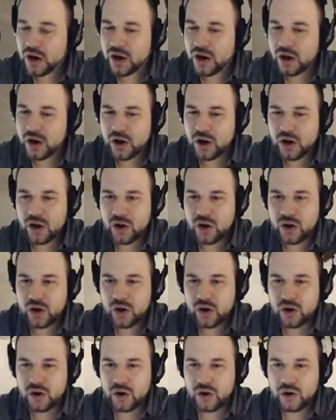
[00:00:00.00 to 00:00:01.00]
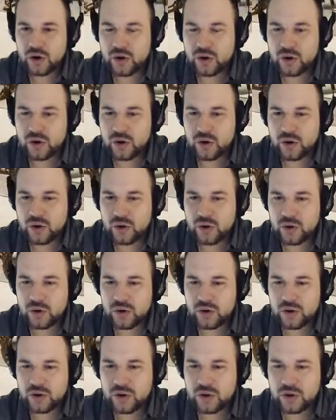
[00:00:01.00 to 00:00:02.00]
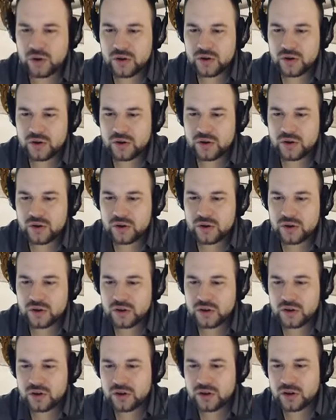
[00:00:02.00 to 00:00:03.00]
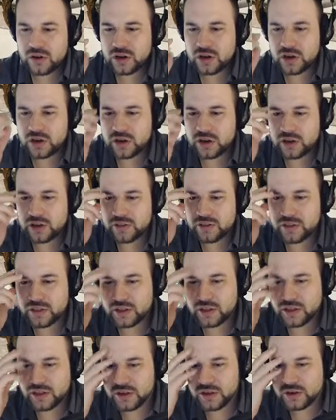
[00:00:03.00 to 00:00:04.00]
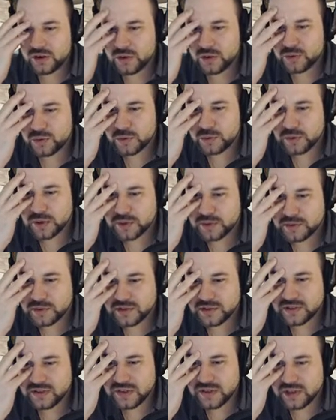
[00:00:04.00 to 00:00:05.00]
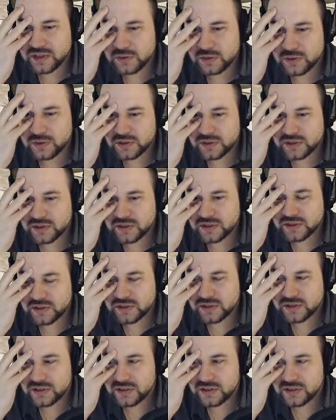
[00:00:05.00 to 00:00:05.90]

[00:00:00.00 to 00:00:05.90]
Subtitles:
Oh, I think I know what my mistake was.